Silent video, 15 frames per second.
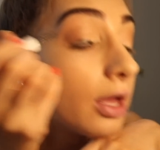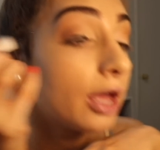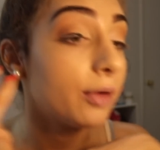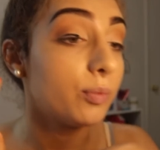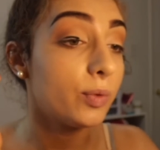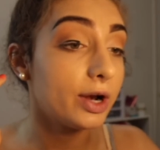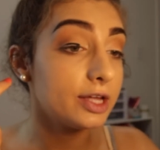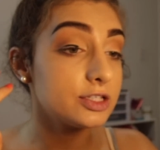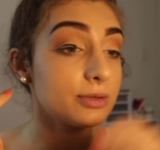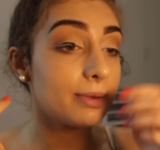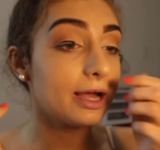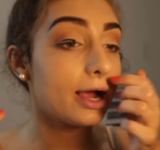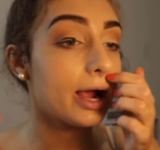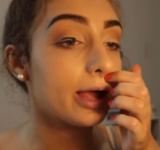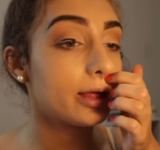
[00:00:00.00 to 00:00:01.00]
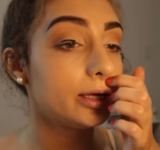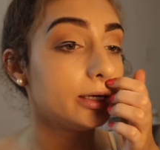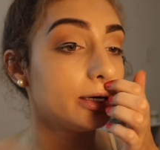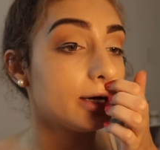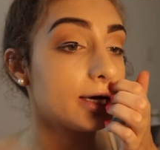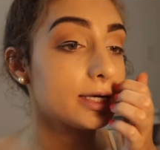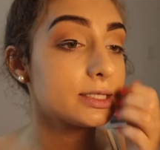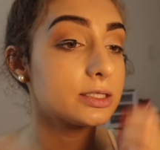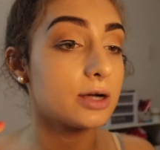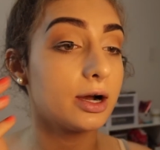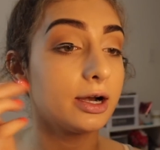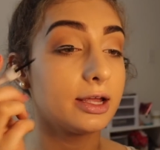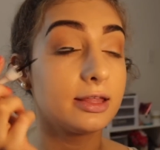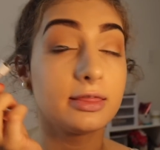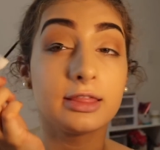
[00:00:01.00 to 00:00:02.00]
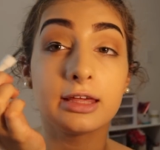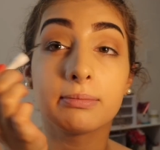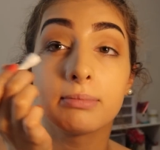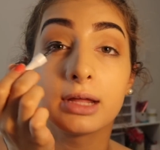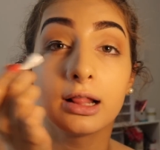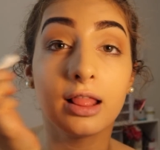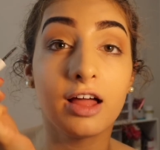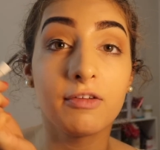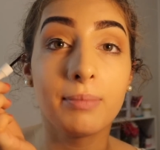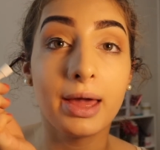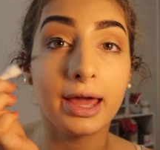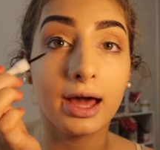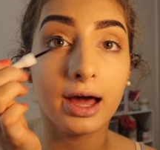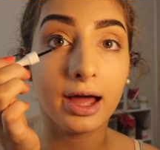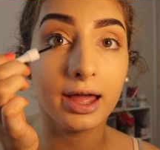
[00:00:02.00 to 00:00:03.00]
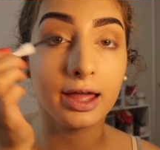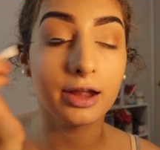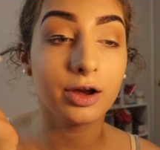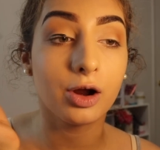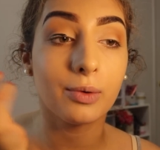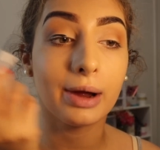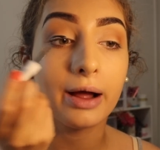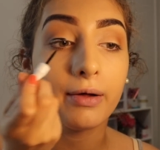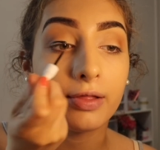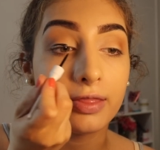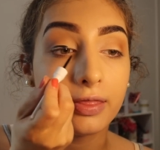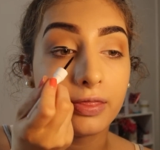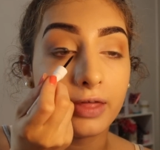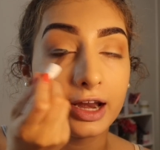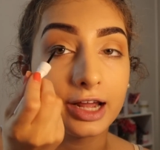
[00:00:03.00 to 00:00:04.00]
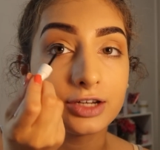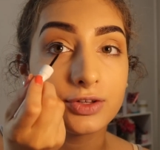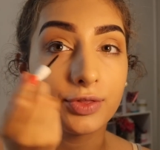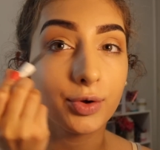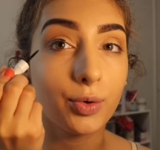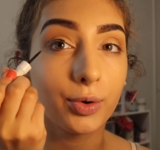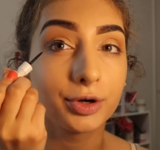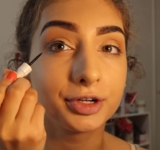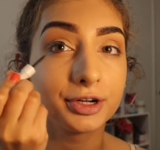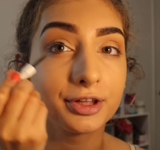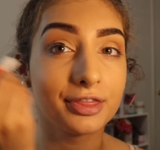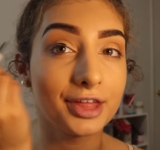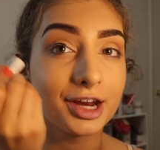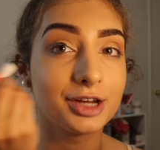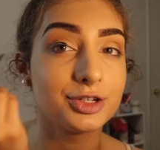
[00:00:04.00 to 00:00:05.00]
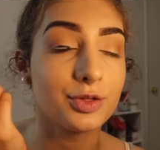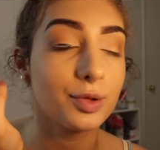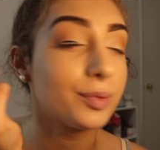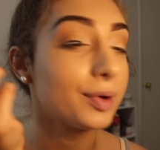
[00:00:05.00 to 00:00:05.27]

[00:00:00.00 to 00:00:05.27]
And when I do my eyeliner, I start in the middle of my eye and go out, then I do the corner, then I do the